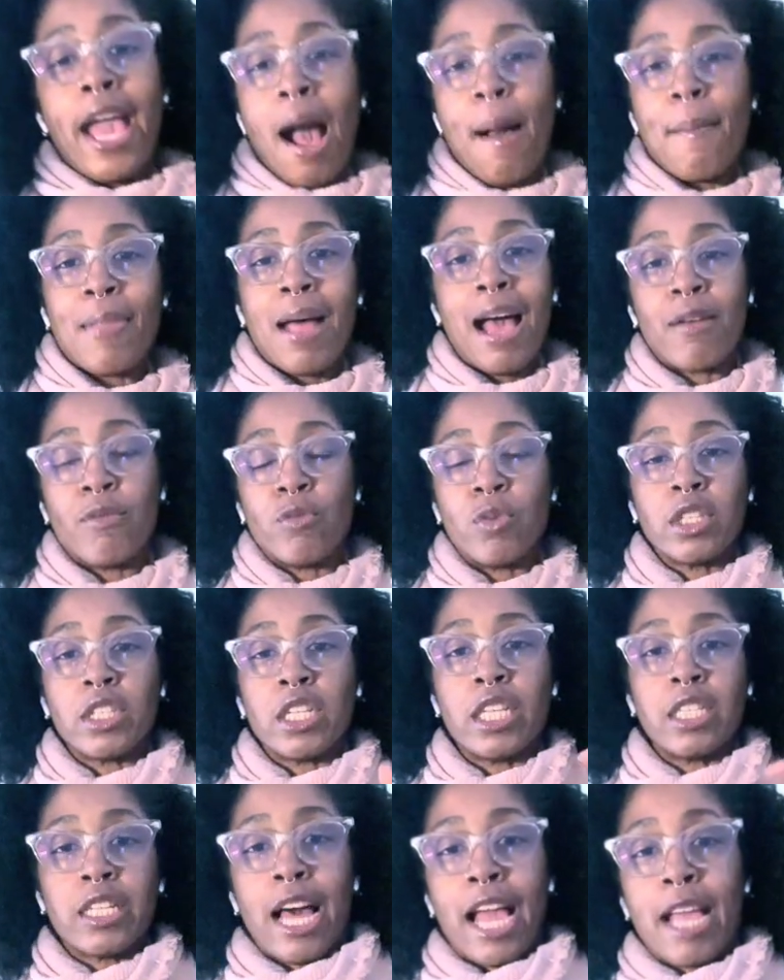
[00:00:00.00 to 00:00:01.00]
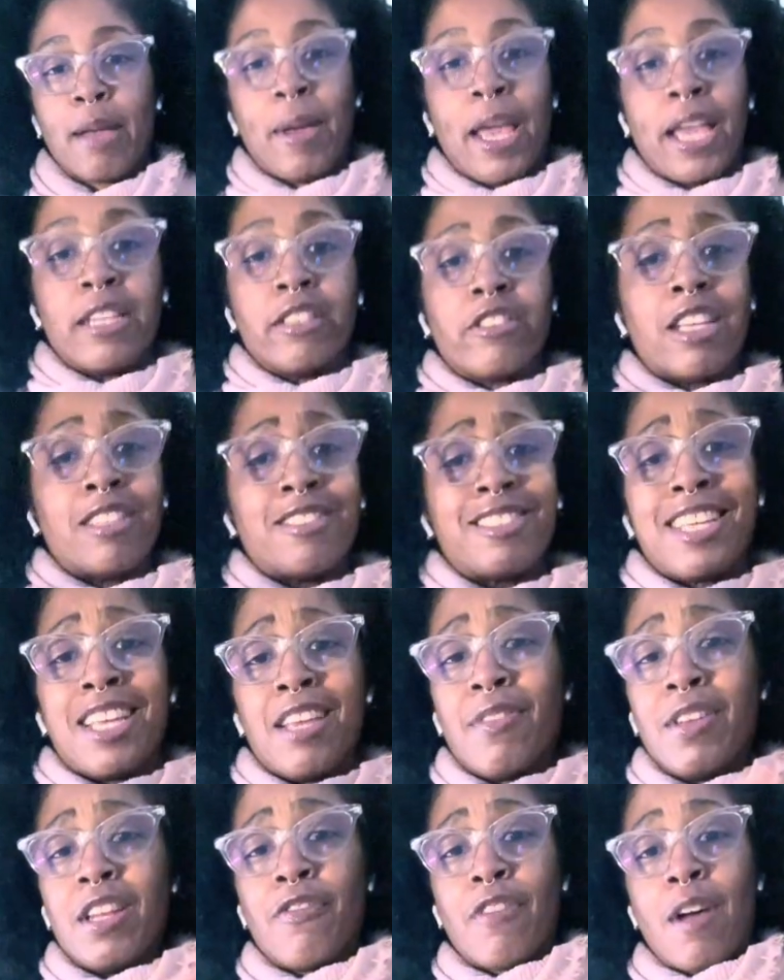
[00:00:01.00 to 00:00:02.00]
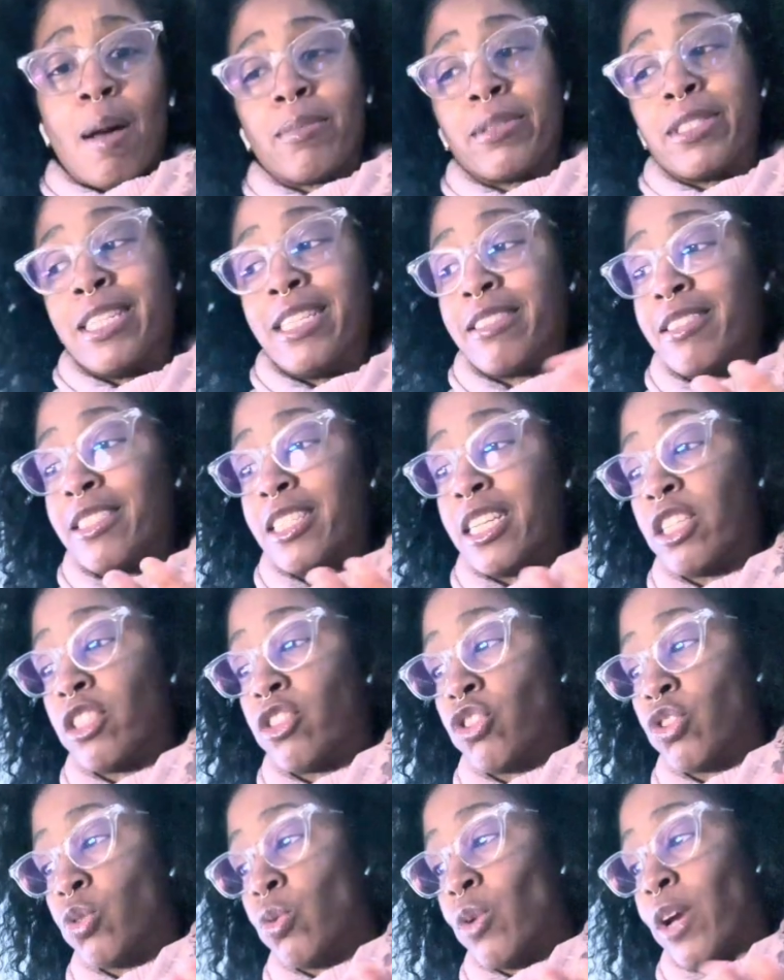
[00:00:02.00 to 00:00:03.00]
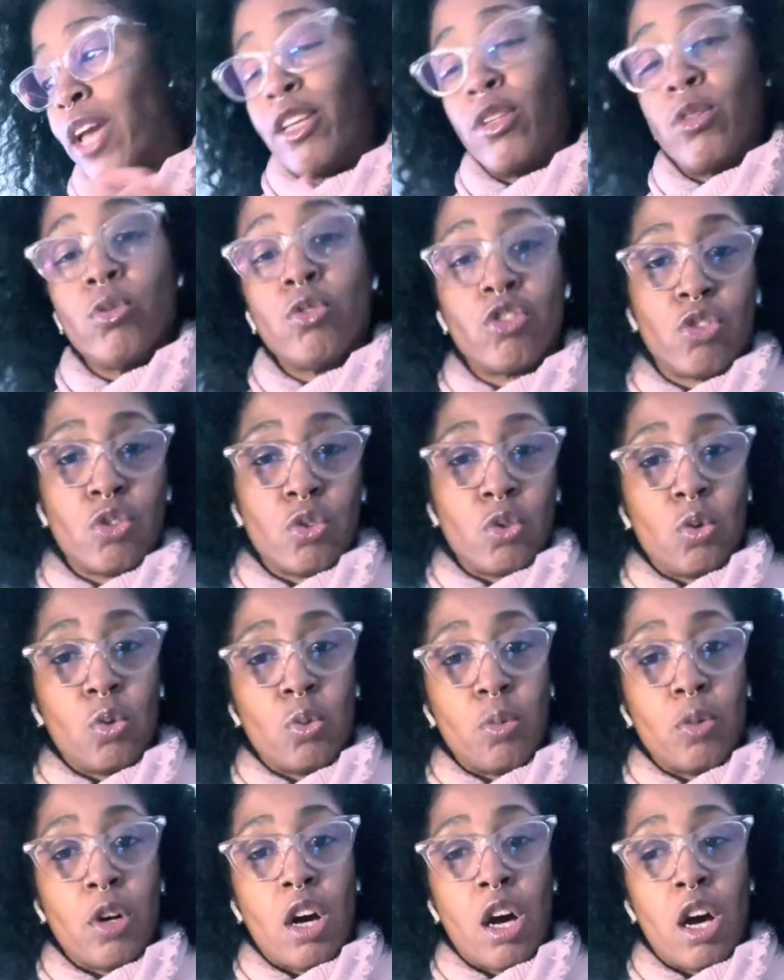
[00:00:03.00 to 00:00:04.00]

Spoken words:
I'm not really like paying attention. Even if I'm listening to a YouTube